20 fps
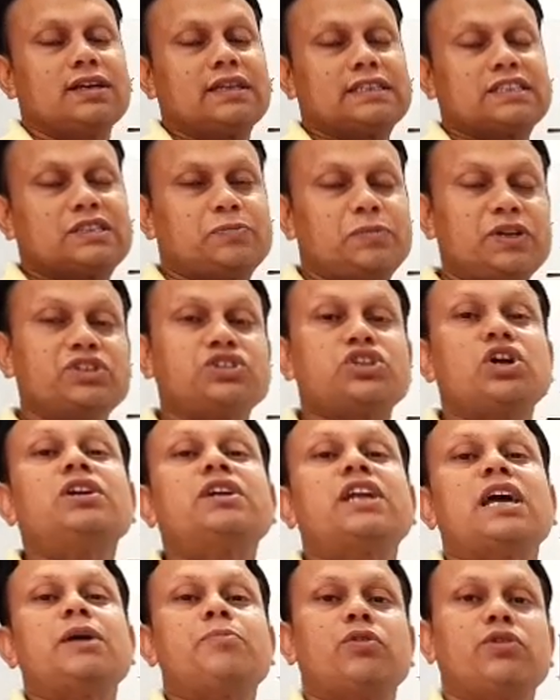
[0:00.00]
special
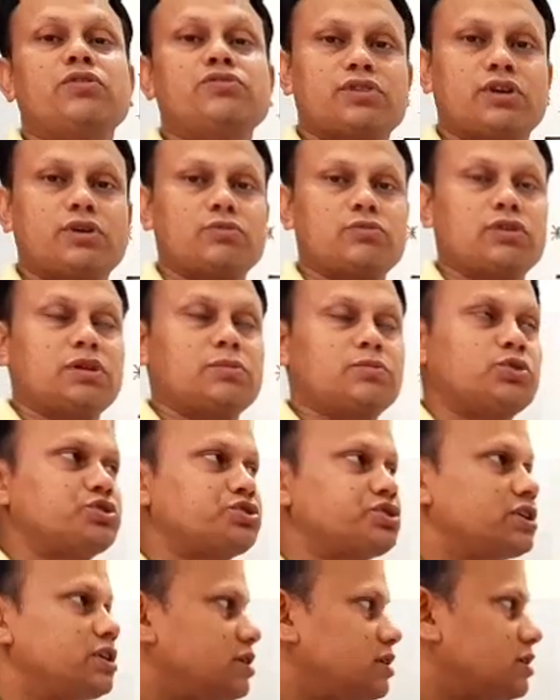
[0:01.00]
type of circular
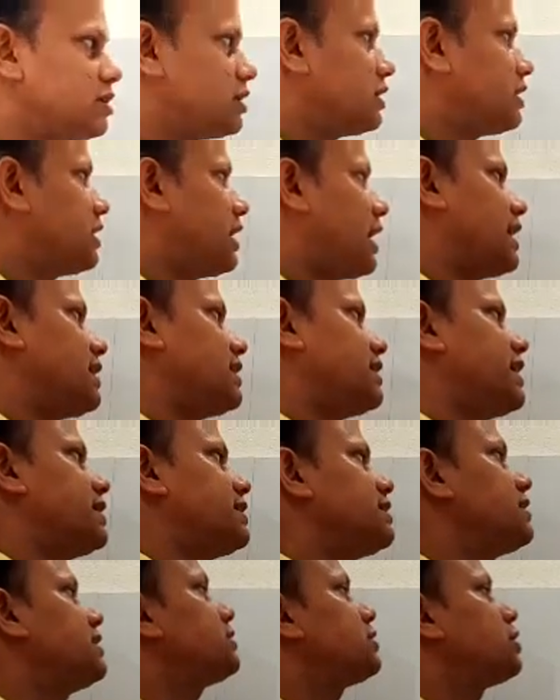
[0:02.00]
motion, and
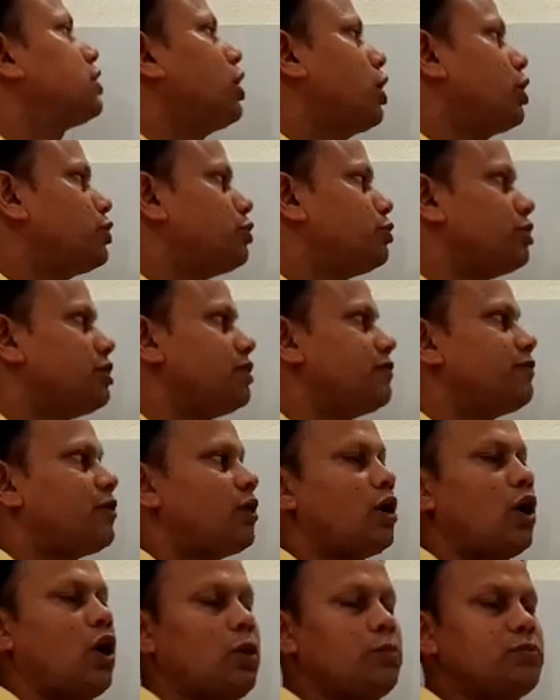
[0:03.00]
that is
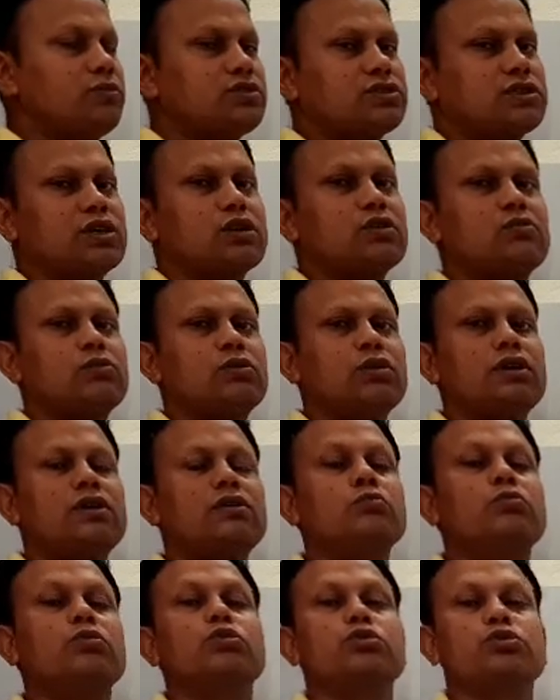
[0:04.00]
uniform
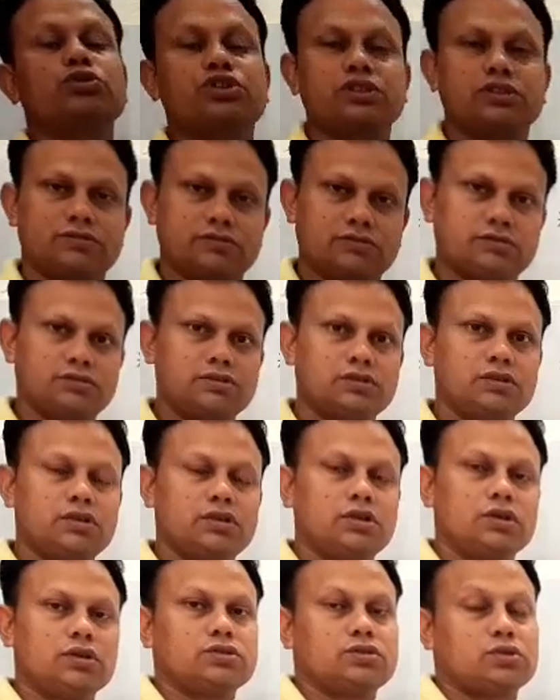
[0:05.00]
circular motion.
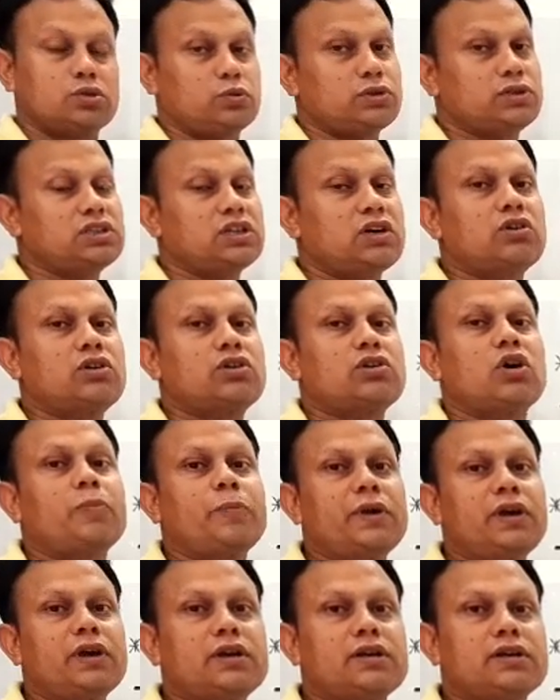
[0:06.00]
So what is our
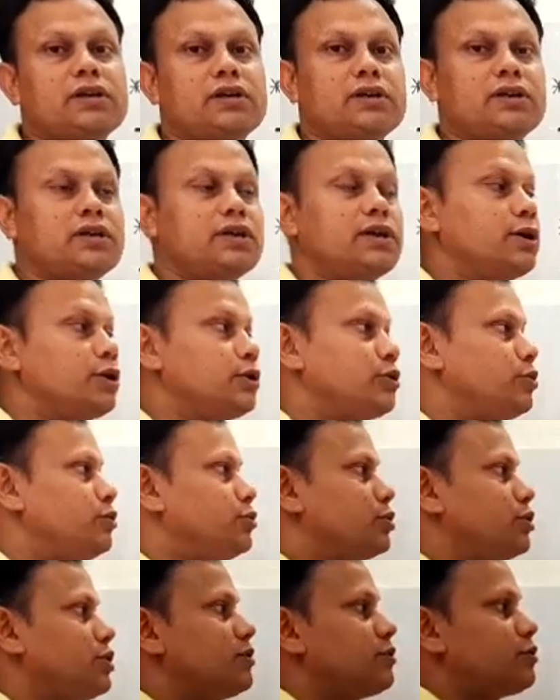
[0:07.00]
topic?
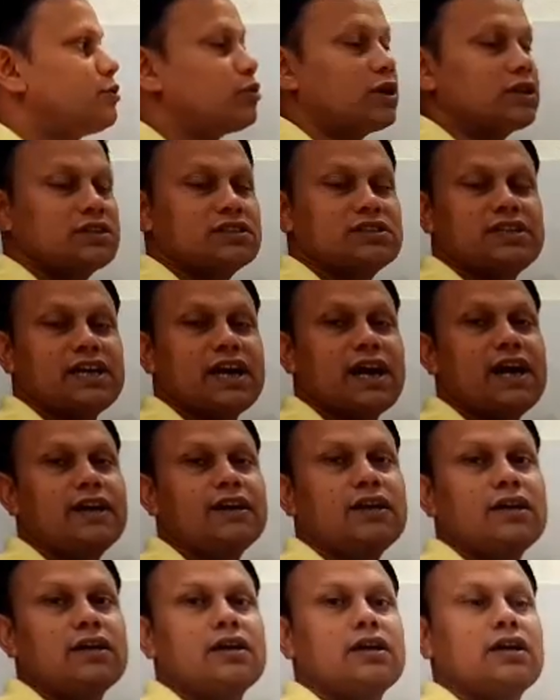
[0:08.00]
You need to
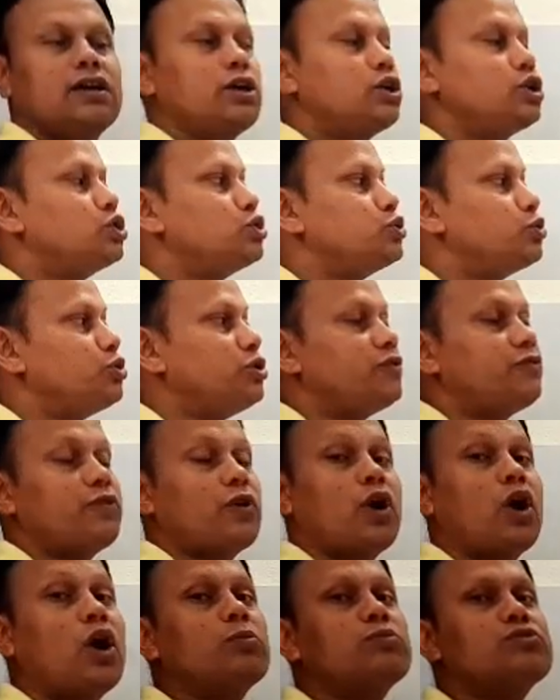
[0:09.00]
understand
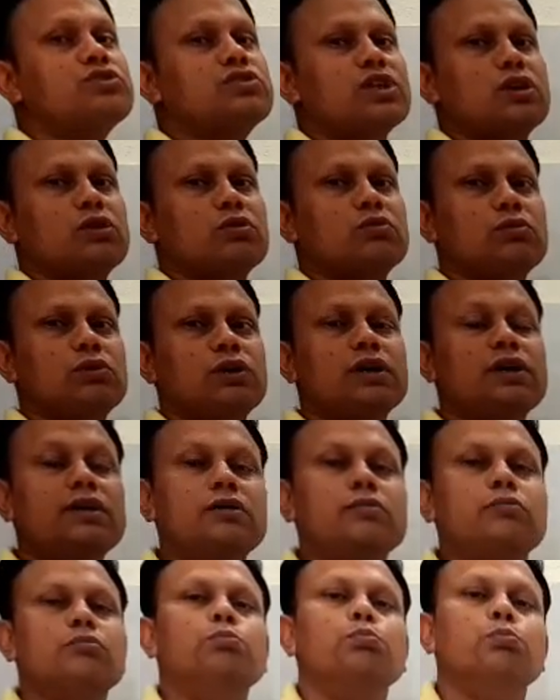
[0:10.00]
uniform circular
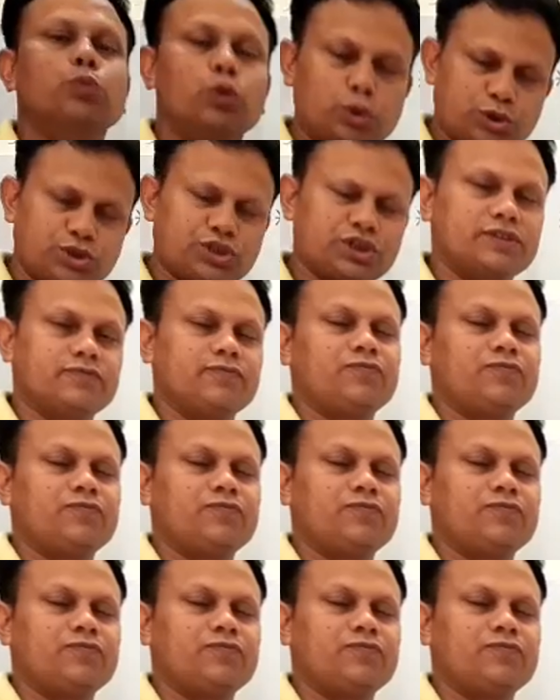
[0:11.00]
motion.